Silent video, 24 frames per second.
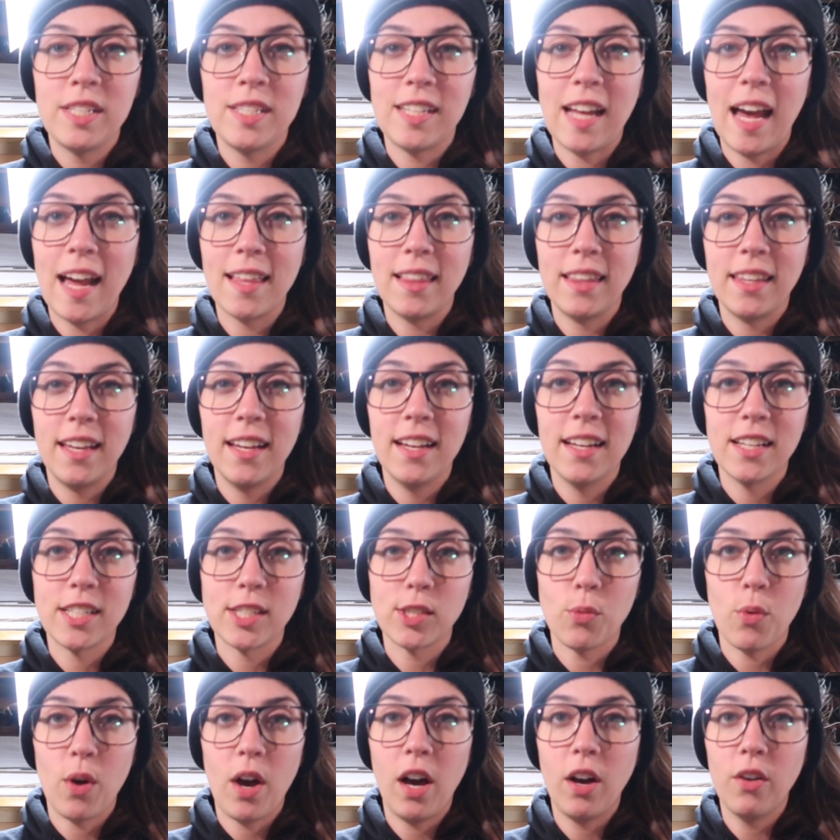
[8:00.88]
Cy Lee
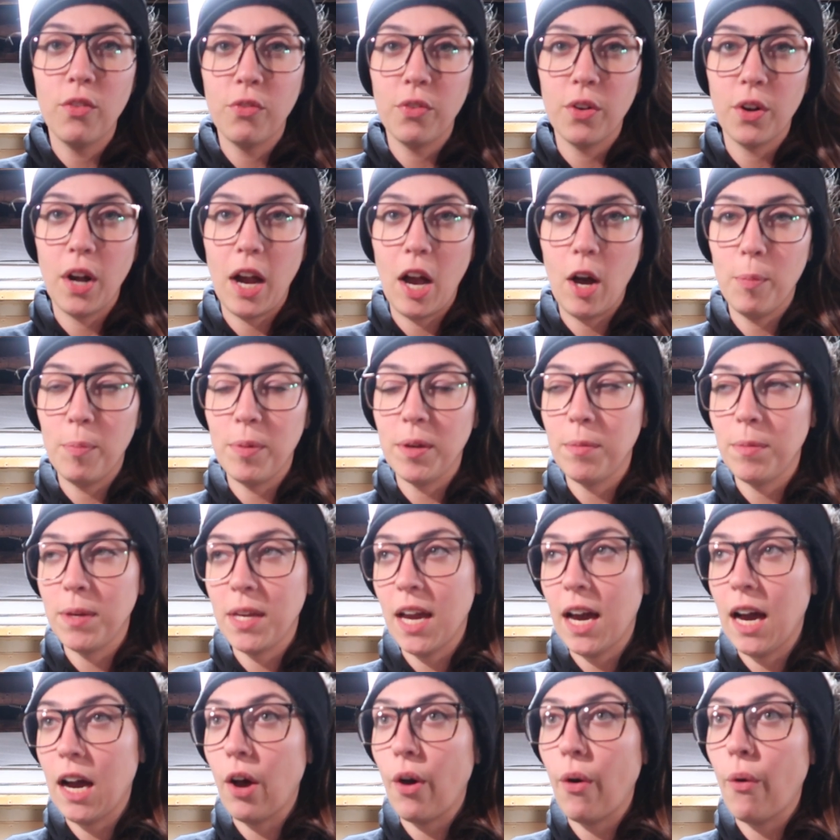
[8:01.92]
as well for helping
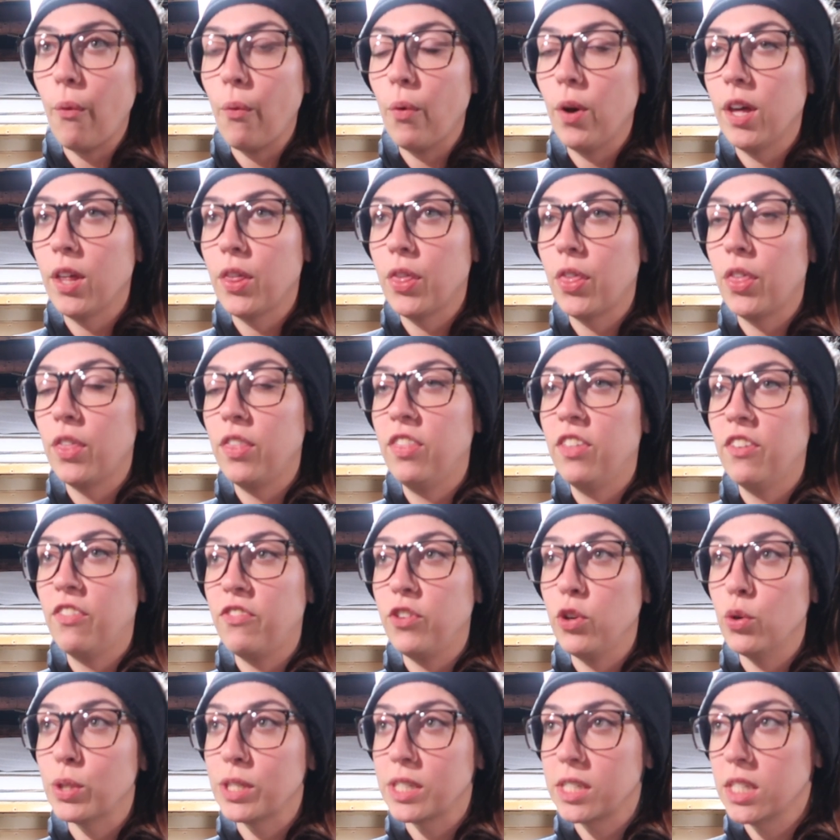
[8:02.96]
me out with the
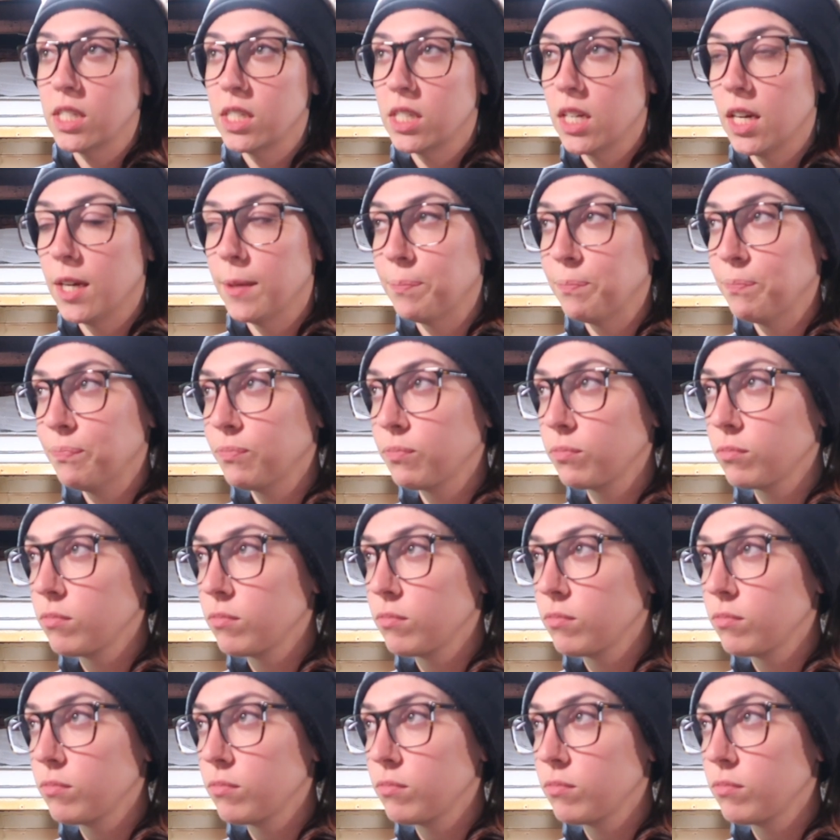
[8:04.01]
fuel system.